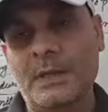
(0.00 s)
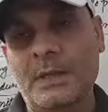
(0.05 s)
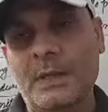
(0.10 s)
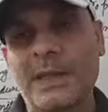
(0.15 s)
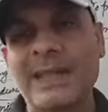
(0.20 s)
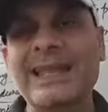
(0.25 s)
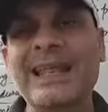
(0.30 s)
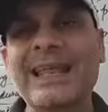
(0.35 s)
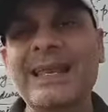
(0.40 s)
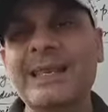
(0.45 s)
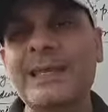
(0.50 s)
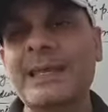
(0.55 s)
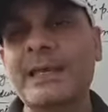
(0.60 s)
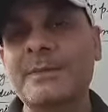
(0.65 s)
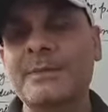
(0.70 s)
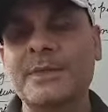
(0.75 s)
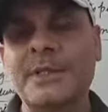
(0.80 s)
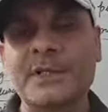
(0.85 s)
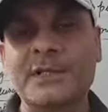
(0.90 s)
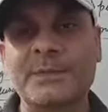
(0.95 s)
In any
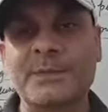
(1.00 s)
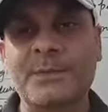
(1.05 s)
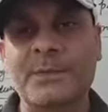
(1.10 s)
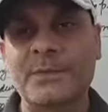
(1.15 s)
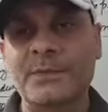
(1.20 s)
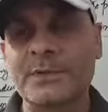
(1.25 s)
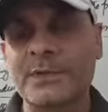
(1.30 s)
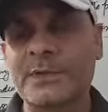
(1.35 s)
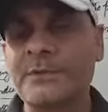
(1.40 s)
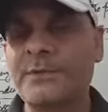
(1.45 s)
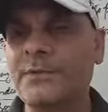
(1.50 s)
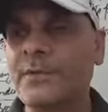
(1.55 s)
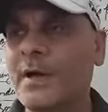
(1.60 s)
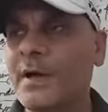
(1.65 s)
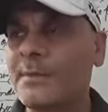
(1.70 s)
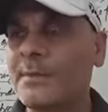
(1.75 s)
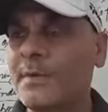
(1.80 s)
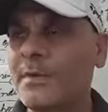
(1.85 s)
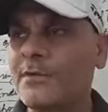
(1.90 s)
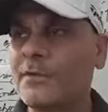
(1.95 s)
games and sport, if you
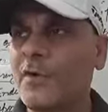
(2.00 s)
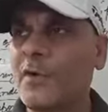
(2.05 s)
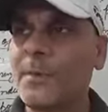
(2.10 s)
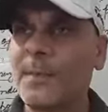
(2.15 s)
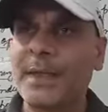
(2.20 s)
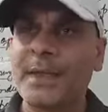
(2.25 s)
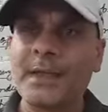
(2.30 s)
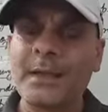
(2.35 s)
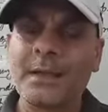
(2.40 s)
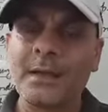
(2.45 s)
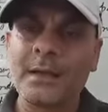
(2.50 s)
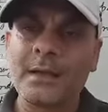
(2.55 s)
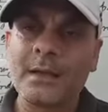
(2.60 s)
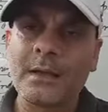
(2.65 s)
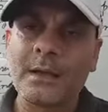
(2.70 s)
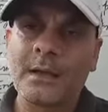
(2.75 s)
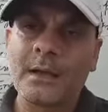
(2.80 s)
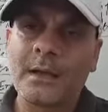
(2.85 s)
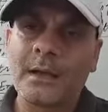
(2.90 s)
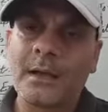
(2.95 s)
are performing
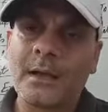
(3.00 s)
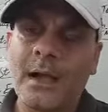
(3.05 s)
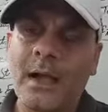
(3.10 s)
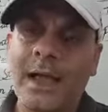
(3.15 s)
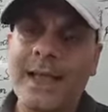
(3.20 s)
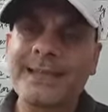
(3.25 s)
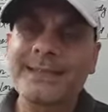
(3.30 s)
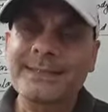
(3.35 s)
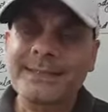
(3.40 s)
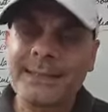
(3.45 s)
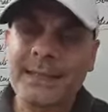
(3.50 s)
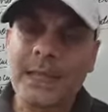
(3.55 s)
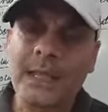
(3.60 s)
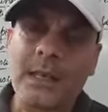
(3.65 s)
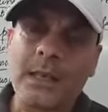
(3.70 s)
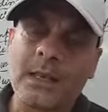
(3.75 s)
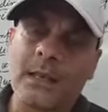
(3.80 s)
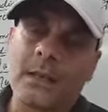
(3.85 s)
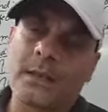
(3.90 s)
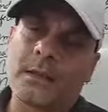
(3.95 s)
a
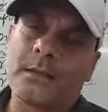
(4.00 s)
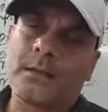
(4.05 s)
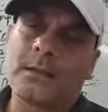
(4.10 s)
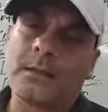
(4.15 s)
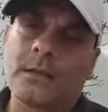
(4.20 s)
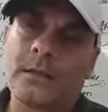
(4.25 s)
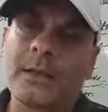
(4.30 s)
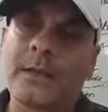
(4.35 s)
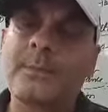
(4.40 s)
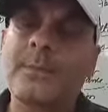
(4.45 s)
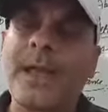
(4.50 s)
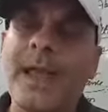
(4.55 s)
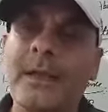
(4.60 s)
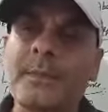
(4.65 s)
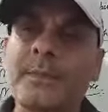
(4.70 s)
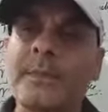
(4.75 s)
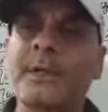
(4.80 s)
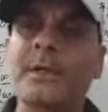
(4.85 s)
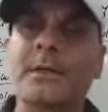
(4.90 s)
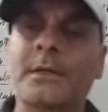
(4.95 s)
skill in
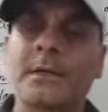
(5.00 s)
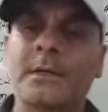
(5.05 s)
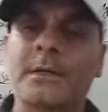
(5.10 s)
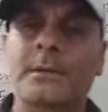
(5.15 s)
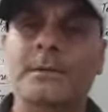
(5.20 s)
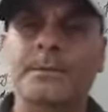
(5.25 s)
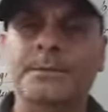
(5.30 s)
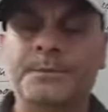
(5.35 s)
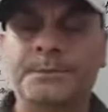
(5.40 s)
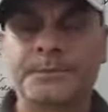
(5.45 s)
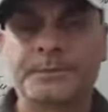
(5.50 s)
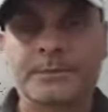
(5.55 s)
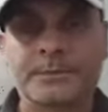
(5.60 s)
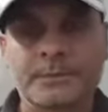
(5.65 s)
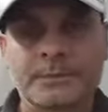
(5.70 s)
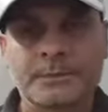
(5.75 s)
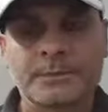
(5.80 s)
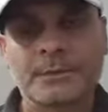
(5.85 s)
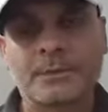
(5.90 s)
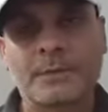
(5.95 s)
badminton,
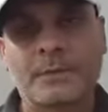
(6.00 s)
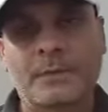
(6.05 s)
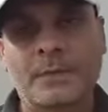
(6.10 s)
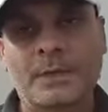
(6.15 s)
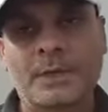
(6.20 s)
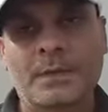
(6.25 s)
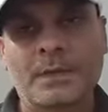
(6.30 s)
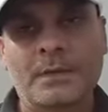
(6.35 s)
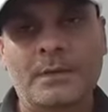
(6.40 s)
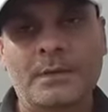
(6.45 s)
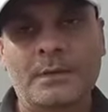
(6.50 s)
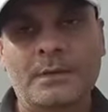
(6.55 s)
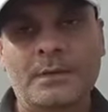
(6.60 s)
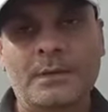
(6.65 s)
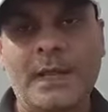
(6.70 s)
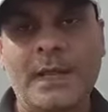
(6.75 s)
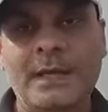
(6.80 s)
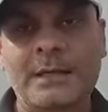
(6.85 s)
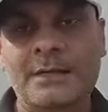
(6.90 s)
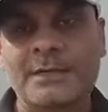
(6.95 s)

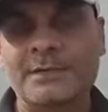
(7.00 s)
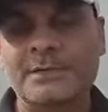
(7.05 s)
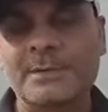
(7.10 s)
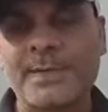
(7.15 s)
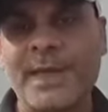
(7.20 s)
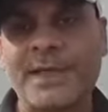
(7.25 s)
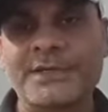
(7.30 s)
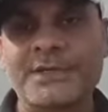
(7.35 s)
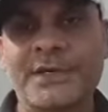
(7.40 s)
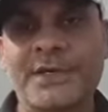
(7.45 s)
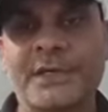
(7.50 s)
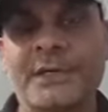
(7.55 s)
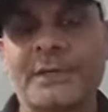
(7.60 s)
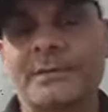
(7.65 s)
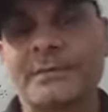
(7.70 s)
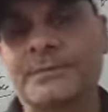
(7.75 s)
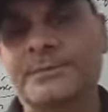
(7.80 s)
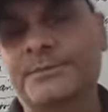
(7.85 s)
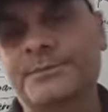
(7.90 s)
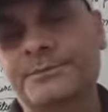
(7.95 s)
that is
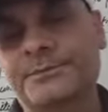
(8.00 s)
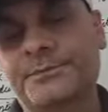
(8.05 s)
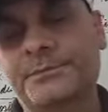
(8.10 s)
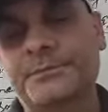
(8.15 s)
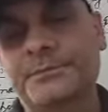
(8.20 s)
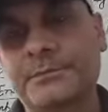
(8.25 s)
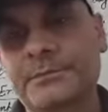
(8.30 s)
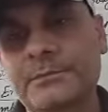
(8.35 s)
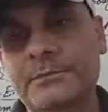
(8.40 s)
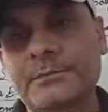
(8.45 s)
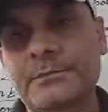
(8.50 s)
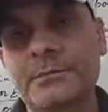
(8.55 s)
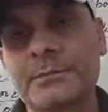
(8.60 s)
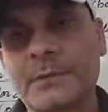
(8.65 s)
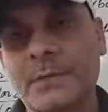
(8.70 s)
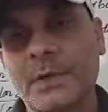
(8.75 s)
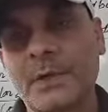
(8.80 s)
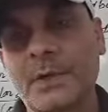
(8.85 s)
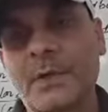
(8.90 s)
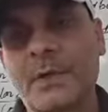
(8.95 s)
smashing
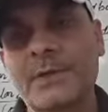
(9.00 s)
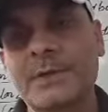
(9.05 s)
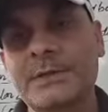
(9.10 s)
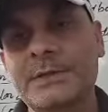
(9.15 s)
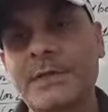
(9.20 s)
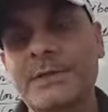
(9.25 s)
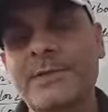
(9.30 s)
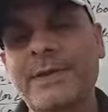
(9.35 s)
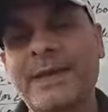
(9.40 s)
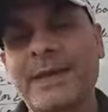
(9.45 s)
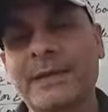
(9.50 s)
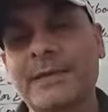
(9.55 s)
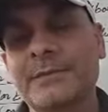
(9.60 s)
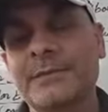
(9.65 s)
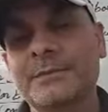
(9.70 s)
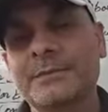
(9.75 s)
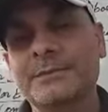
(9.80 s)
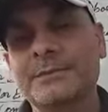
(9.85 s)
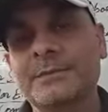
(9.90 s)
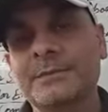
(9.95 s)
or
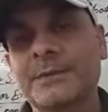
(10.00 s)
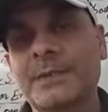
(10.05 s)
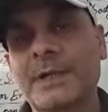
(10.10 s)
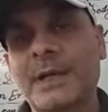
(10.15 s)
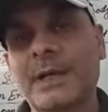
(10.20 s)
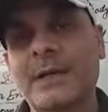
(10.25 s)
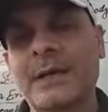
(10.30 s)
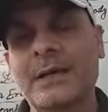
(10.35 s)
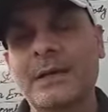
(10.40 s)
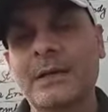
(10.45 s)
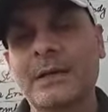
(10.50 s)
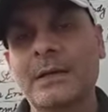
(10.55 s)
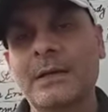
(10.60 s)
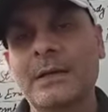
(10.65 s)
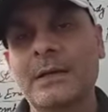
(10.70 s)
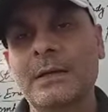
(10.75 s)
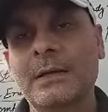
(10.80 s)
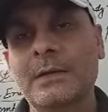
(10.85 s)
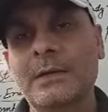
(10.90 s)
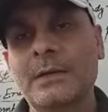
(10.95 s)
receiving, right?
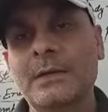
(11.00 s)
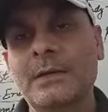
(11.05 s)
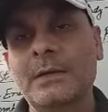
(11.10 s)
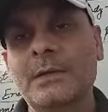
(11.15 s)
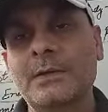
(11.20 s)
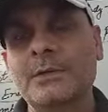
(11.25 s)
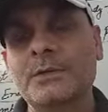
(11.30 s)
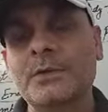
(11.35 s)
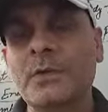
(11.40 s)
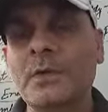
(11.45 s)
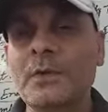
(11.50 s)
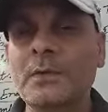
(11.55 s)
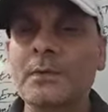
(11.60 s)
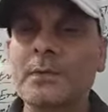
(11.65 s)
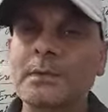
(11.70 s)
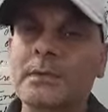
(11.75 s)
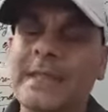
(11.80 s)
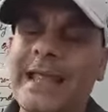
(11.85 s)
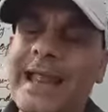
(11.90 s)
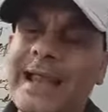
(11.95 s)

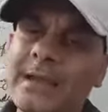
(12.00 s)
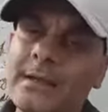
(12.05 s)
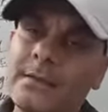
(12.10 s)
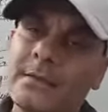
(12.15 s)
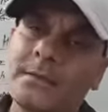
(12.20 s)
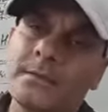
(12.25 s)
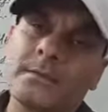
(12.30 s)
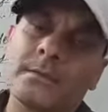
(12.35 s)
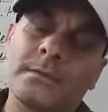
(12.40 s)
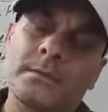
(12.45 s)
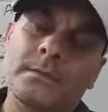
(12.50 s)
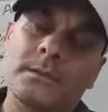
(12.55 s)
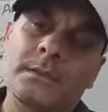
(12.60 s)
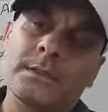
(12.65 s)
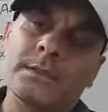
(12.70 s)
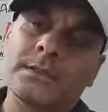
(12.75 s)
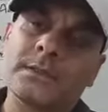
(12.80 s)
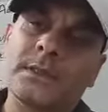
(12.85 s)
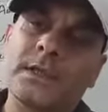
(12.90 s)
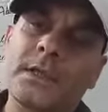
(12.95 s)
So that
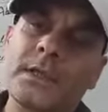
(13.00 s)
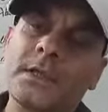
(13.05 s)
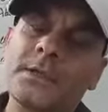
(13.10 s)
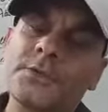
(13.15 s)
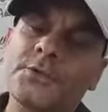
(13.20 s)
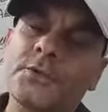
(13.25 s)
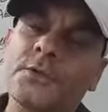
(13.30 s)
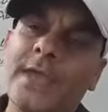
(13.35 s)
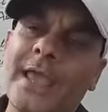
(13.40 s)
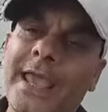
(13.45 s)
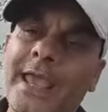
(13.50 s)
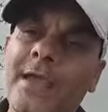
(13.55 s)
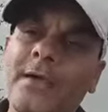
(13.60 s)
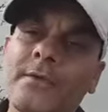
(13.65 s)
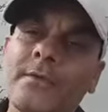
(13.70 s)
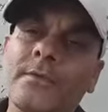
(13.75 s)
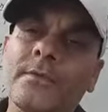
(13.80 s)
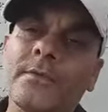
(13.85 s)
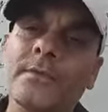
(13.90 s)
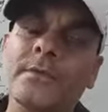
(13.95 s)
skill should
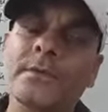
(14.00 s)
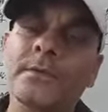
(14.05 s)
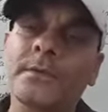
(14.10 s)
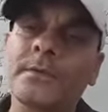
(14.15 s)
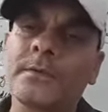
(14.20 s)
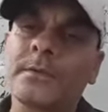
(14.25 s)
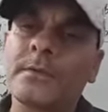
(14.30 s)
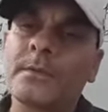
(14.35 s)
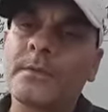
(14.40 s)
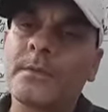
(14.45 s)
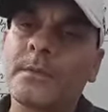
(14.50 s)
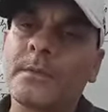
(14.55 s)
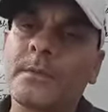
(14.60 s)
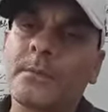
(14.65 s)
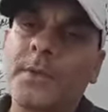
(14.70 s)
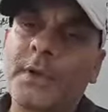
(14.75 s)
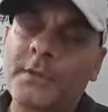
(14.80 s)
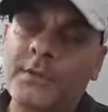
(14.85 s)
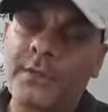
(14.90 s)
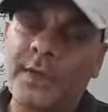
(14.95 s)
have
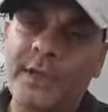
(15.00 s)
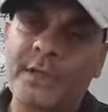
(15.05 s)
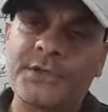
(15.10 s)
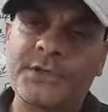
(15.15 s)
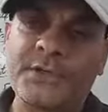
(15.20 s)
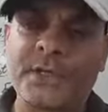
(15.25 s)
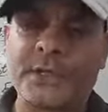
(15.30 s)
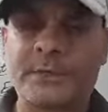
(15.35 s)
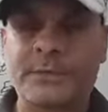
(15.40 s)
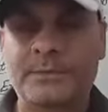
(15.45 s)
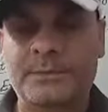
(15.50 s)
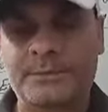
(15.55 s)
perfection.